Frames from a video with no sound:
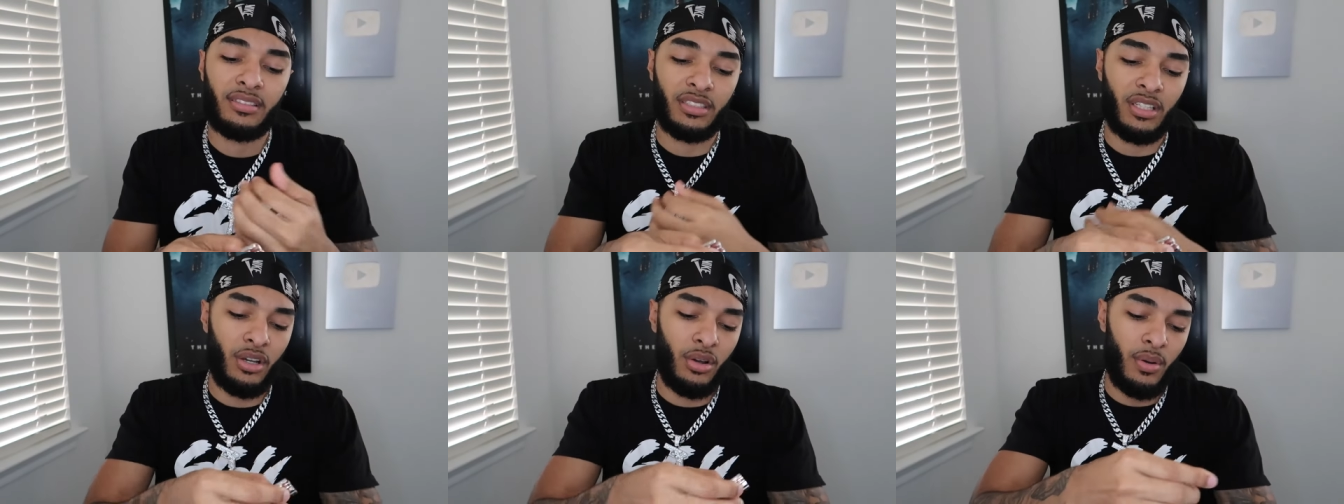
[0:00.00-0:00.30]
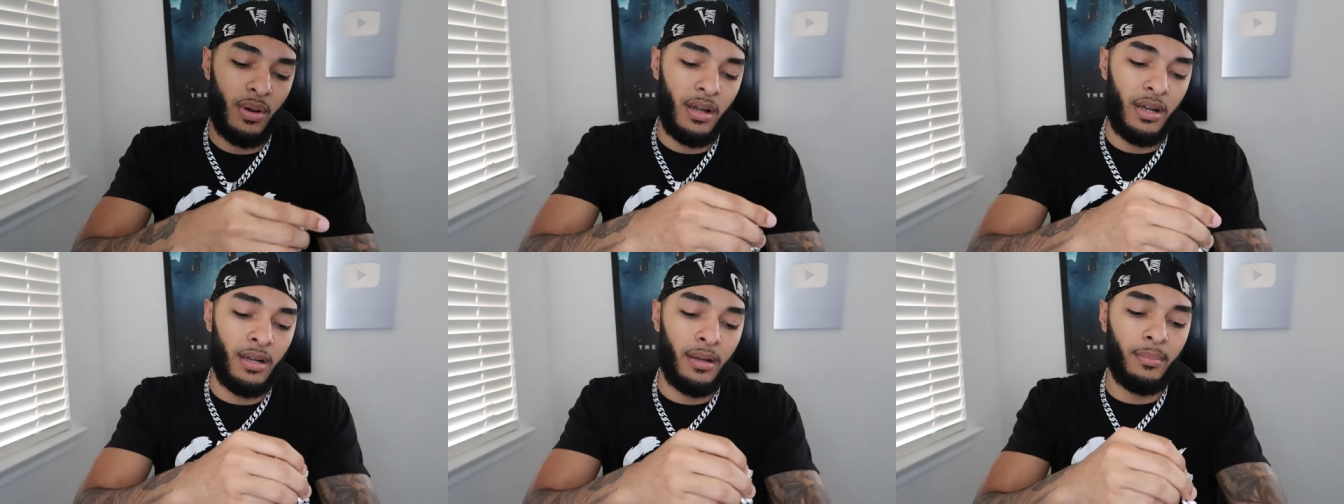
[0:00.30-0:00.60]

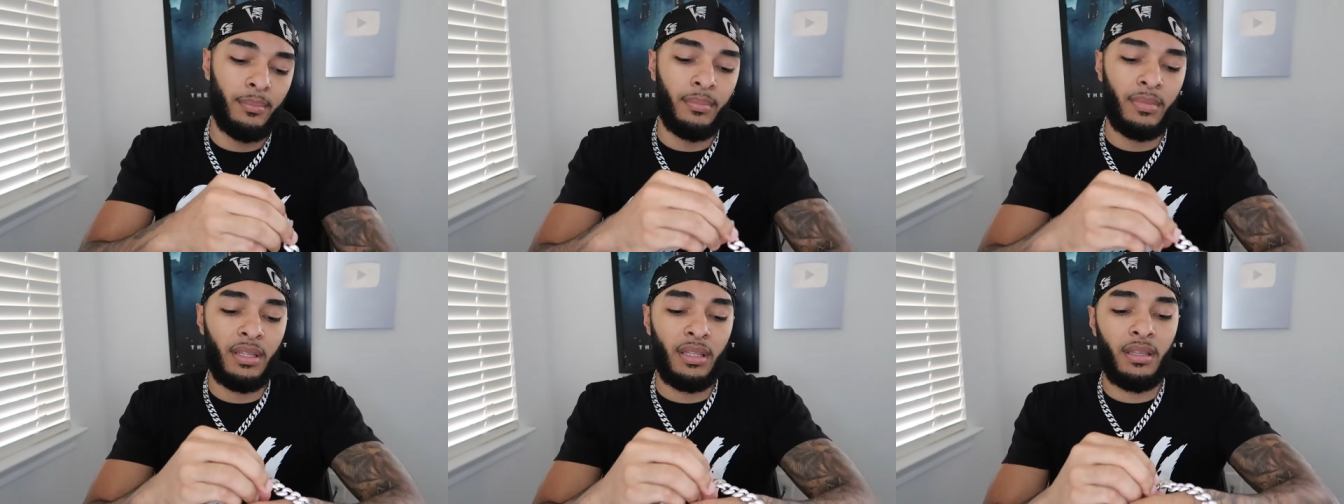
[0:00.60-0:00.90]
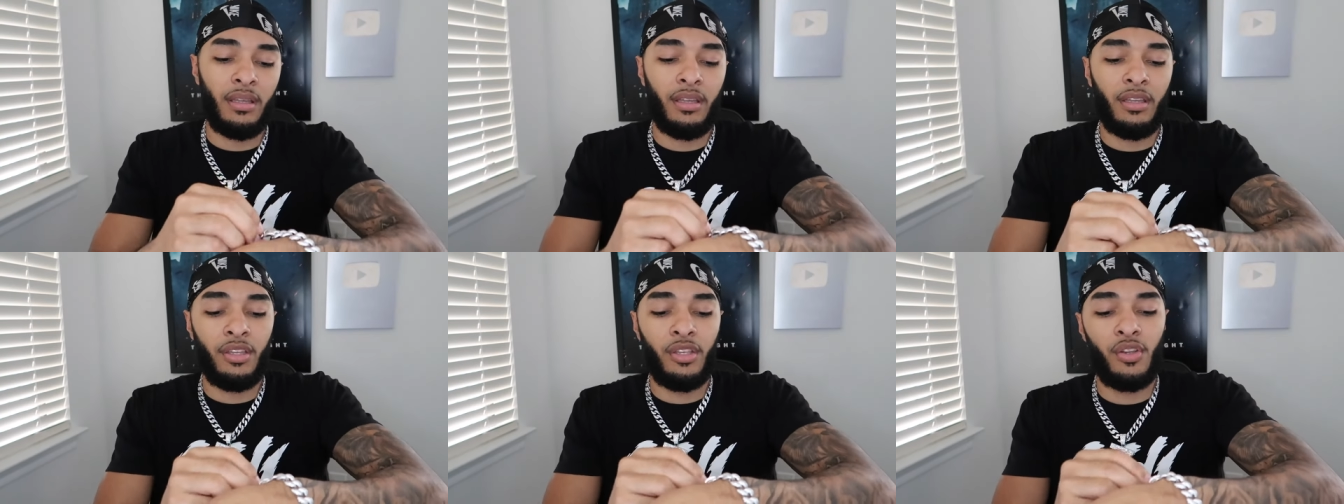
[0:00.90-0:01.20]
So, um,
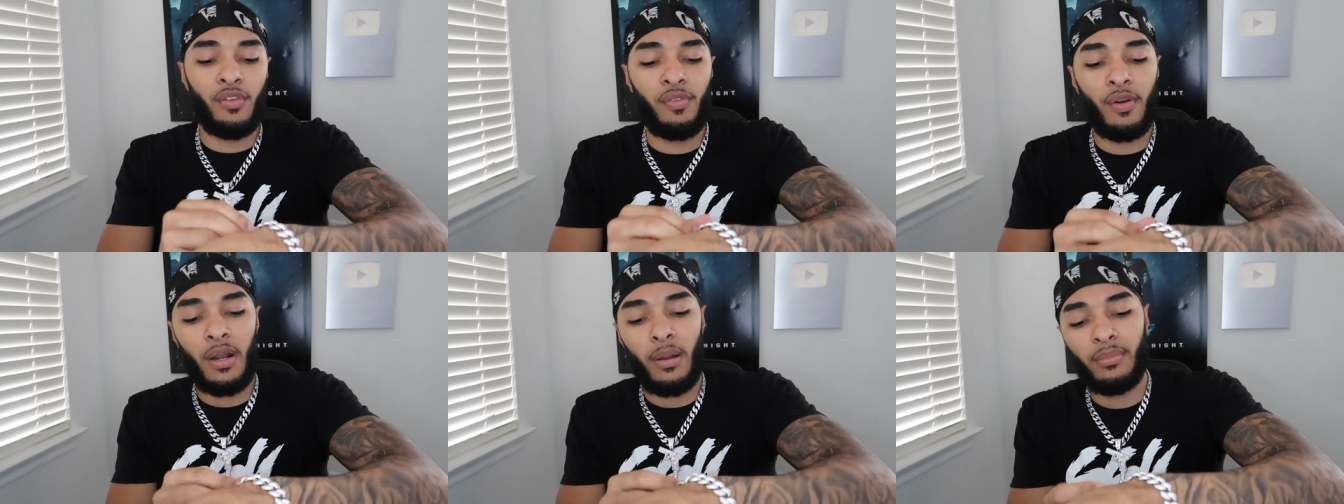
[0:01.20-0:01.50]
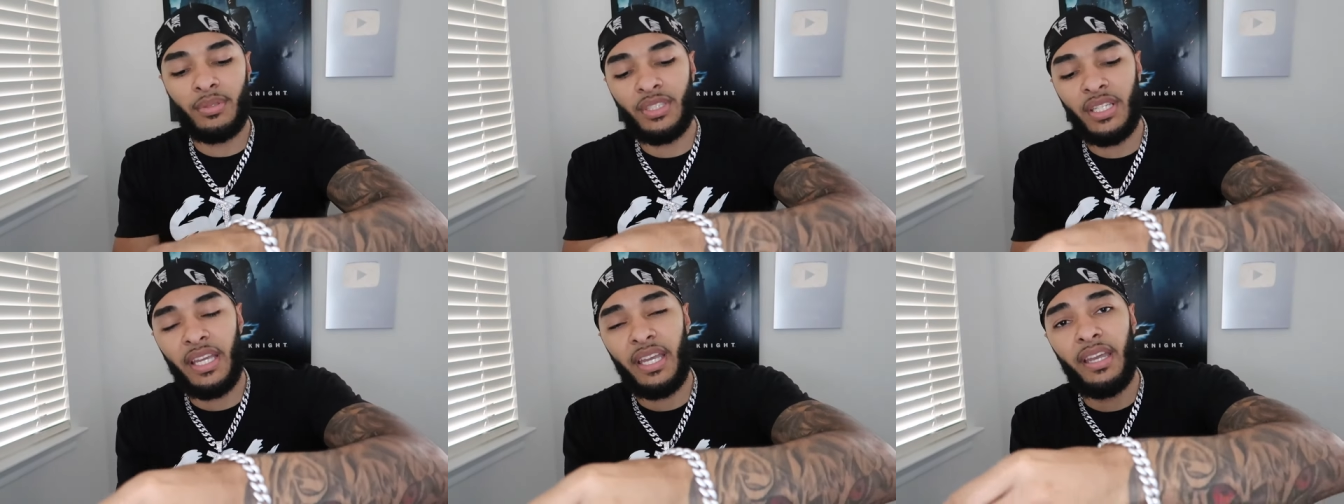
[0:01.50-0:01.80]
you feel what
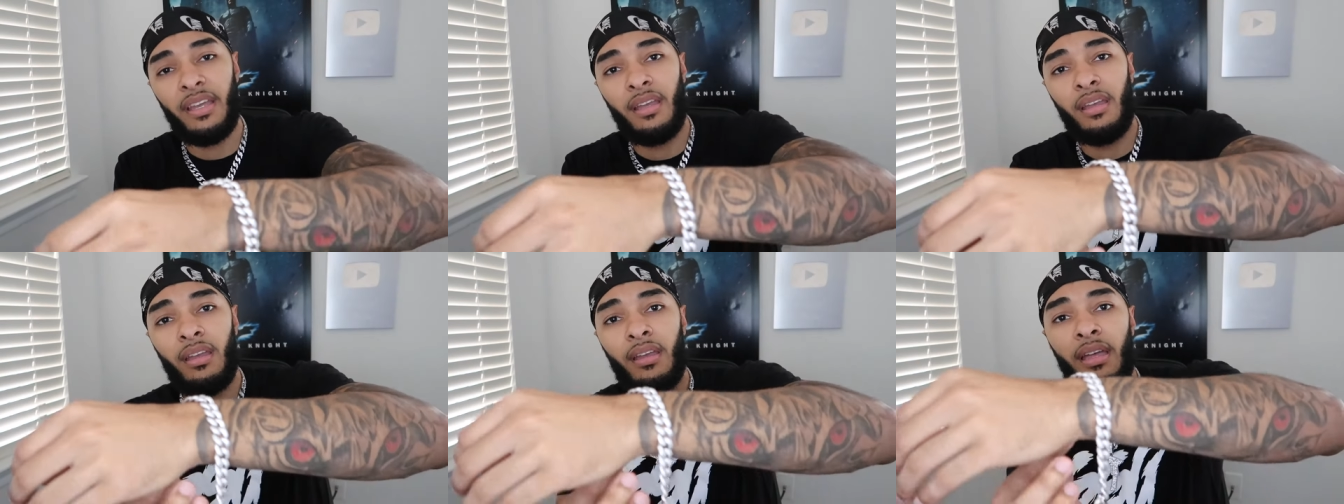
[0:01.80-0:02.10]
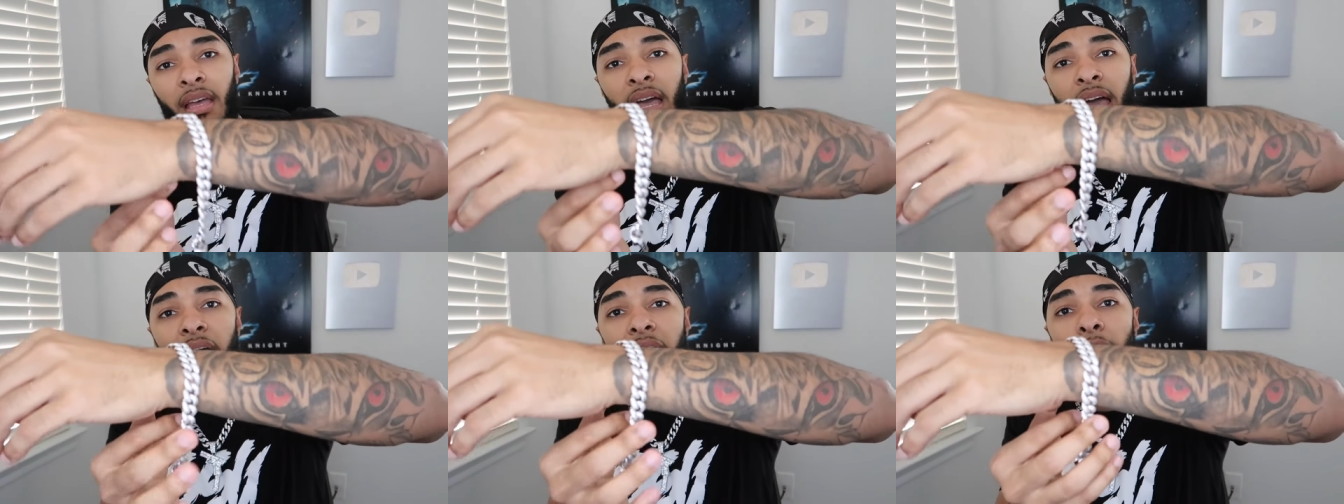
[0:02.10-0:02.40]
I'm saying?
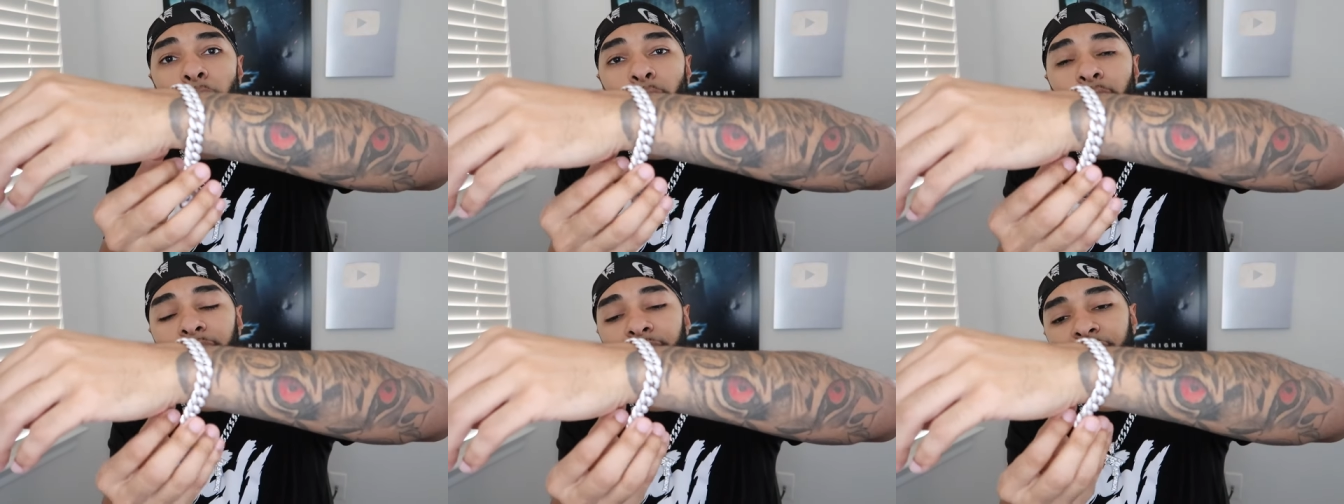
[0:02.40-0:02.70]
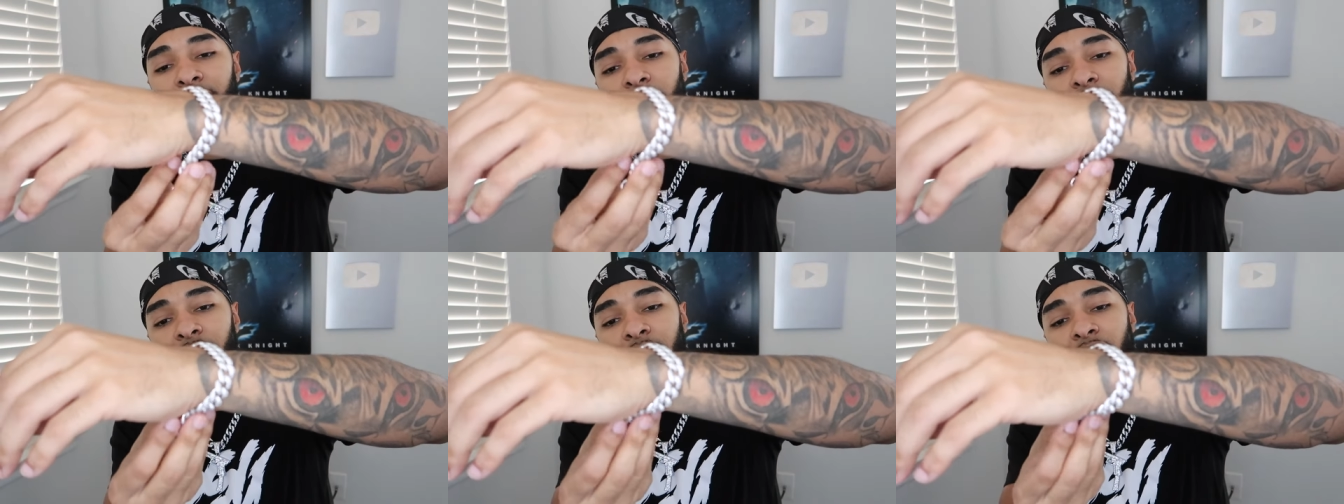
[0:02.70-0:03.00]
I went
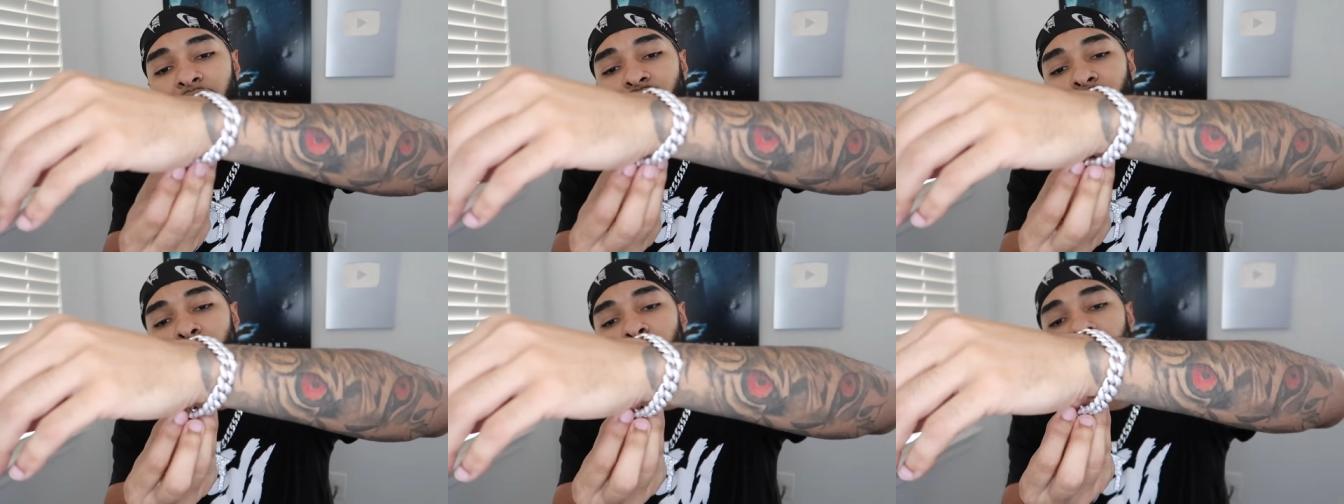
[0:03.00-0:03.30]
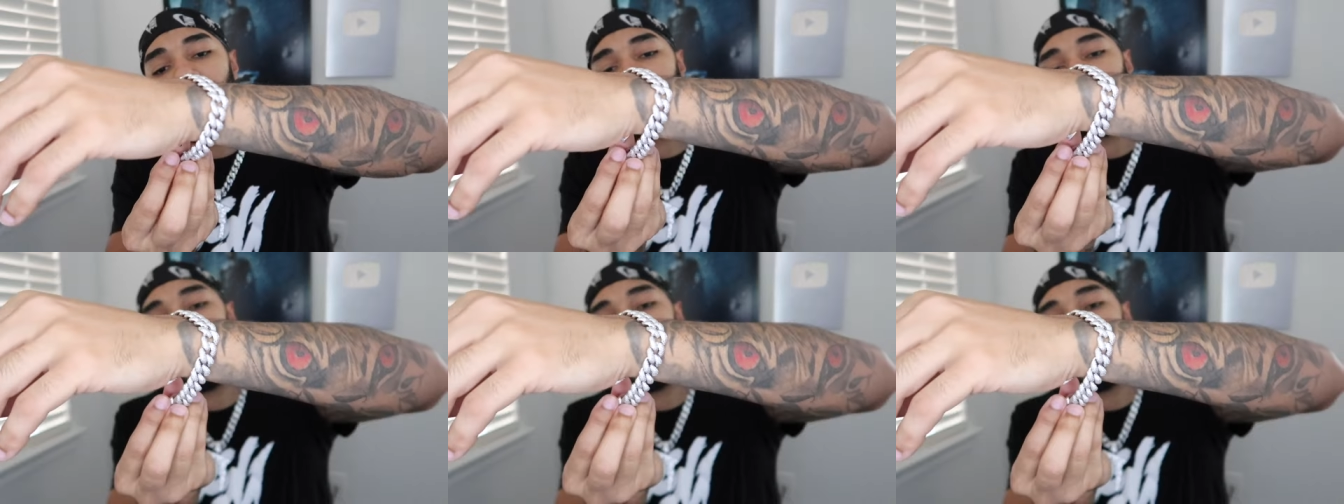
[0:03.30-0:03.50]
VVS on my